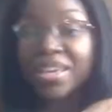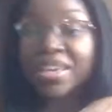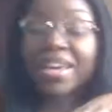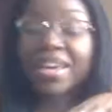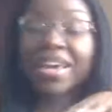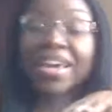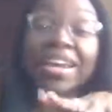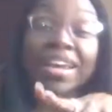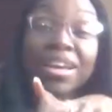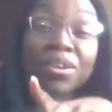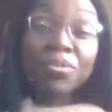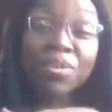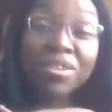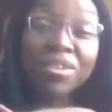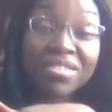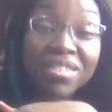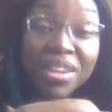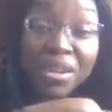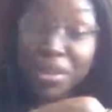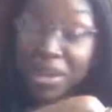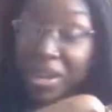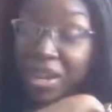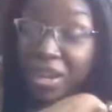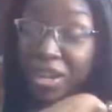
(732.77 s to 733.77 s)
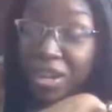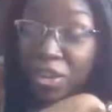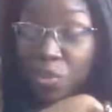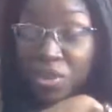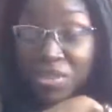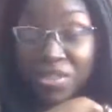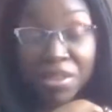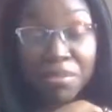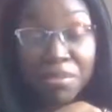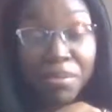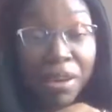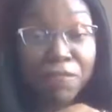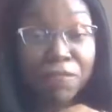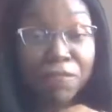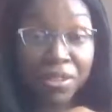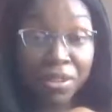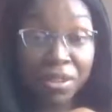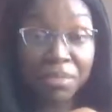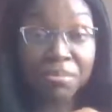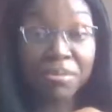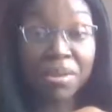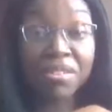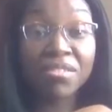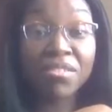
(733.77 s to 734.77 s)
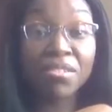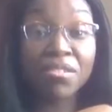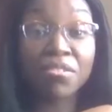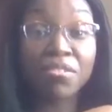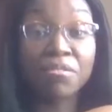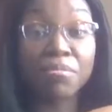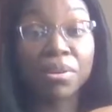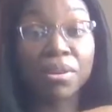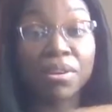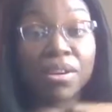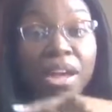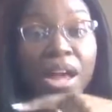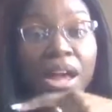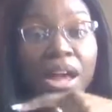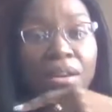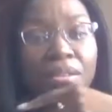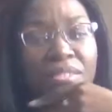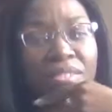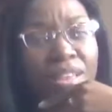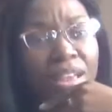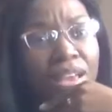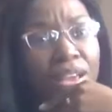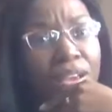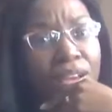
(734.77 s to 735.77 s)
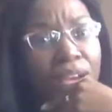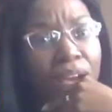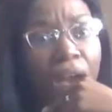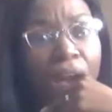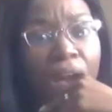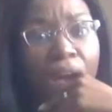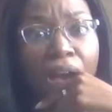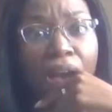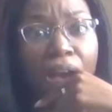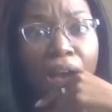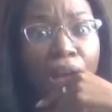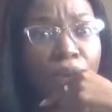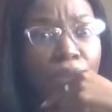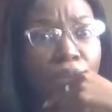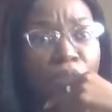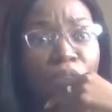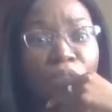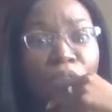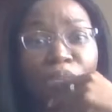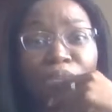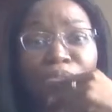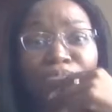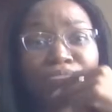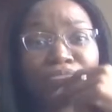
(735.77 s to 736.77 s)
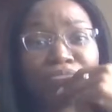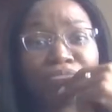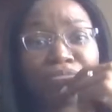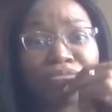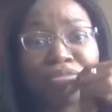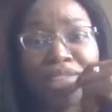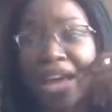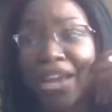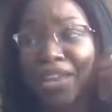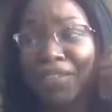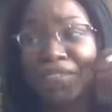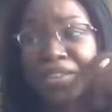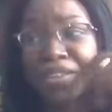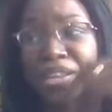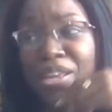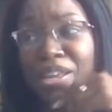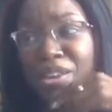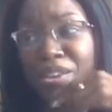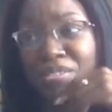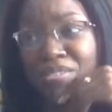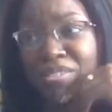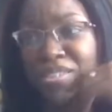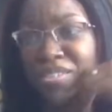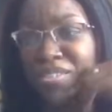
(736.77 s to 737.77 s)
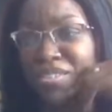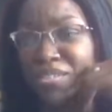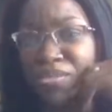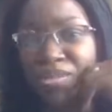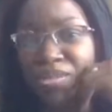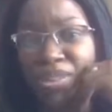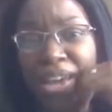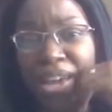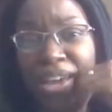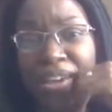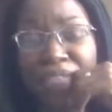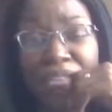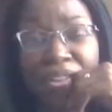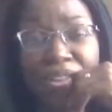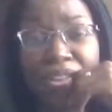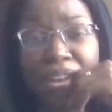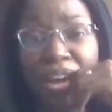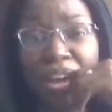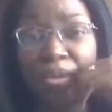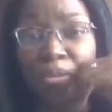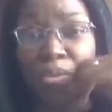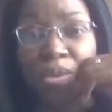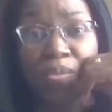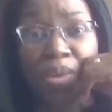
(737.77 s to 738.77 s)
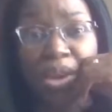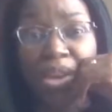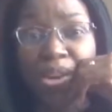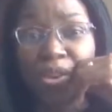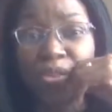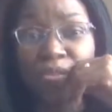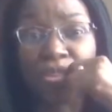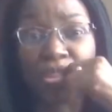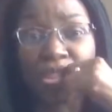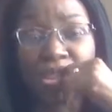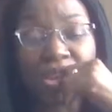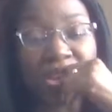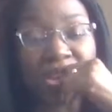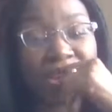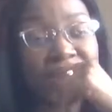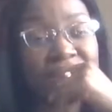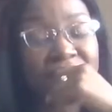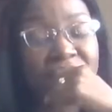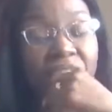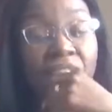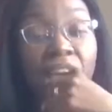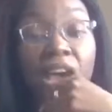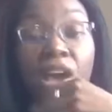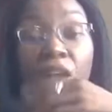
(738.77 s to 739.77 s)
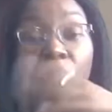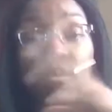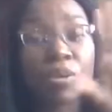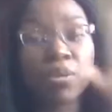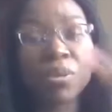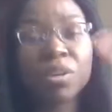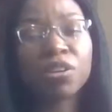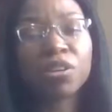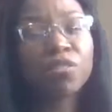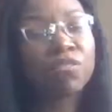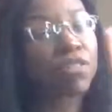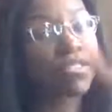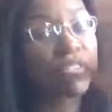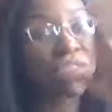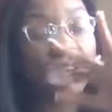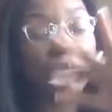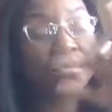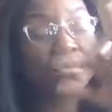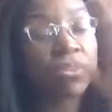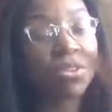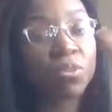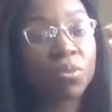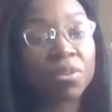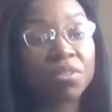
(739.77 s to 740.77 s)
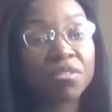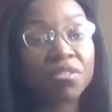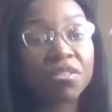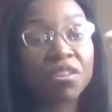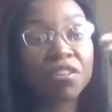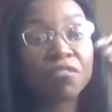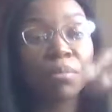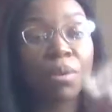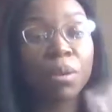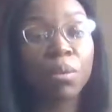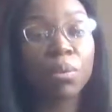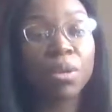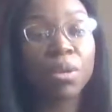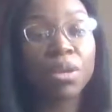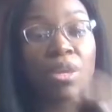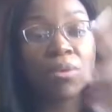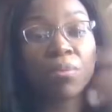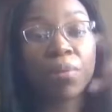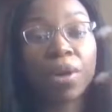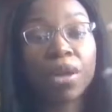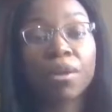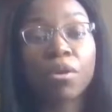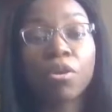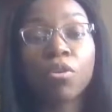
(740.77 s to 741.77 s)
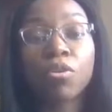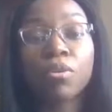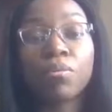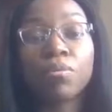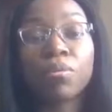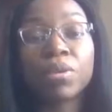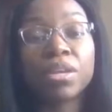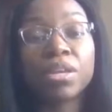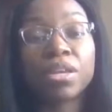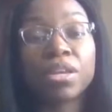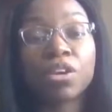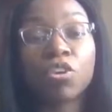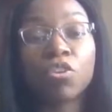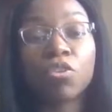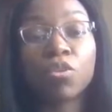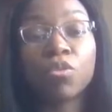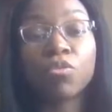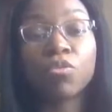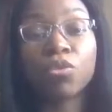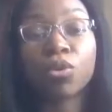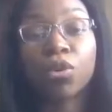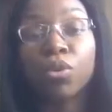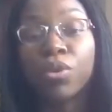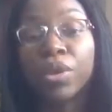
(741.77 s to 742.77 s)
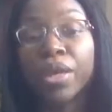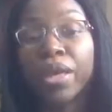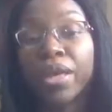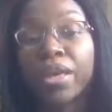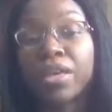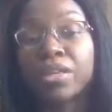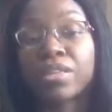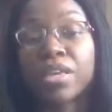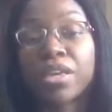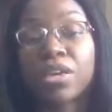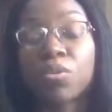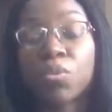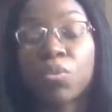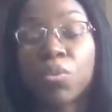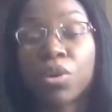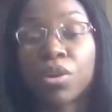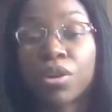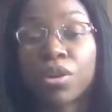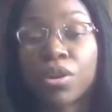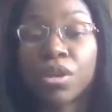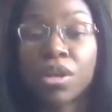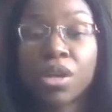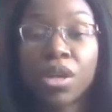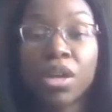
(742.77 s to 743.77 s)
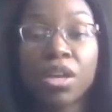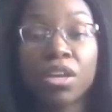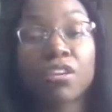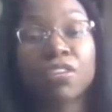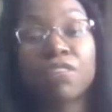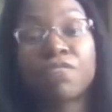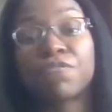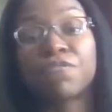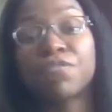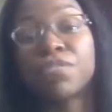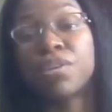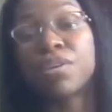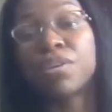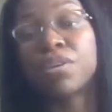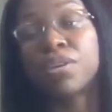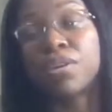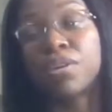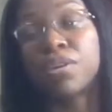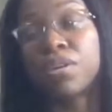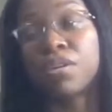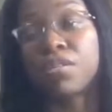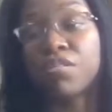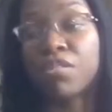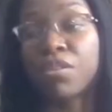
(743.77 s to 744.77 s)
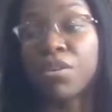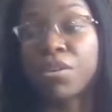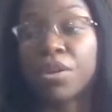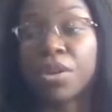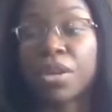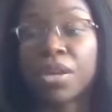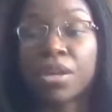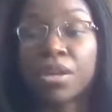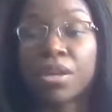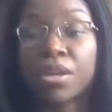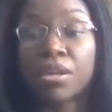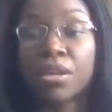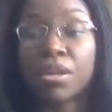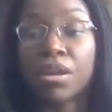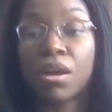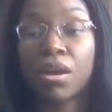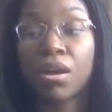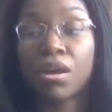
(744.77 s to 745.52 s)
And it was in my fundamentals book. I was like, oh, not even in nursing school. We went over this. We went over sub Q and stuff, but we didn't go over. Okay, they were if they're a certain